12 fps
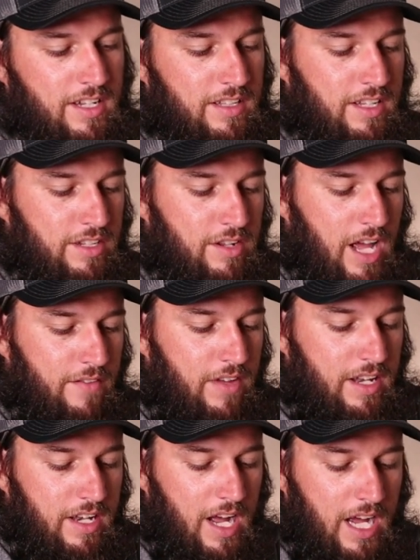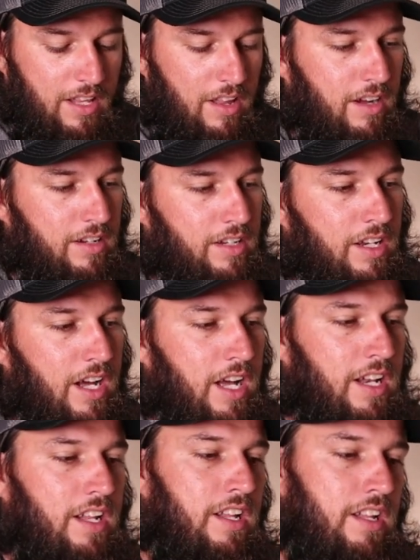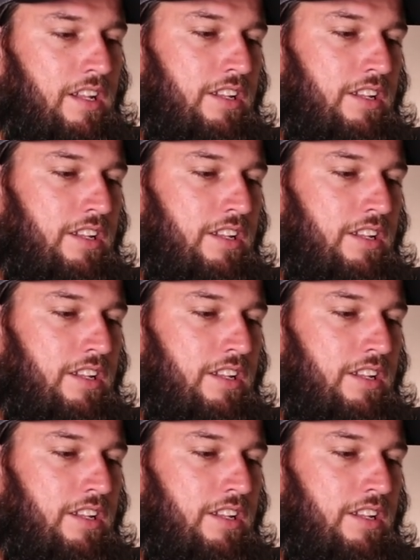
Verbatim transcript: And then you have a Nylock nut.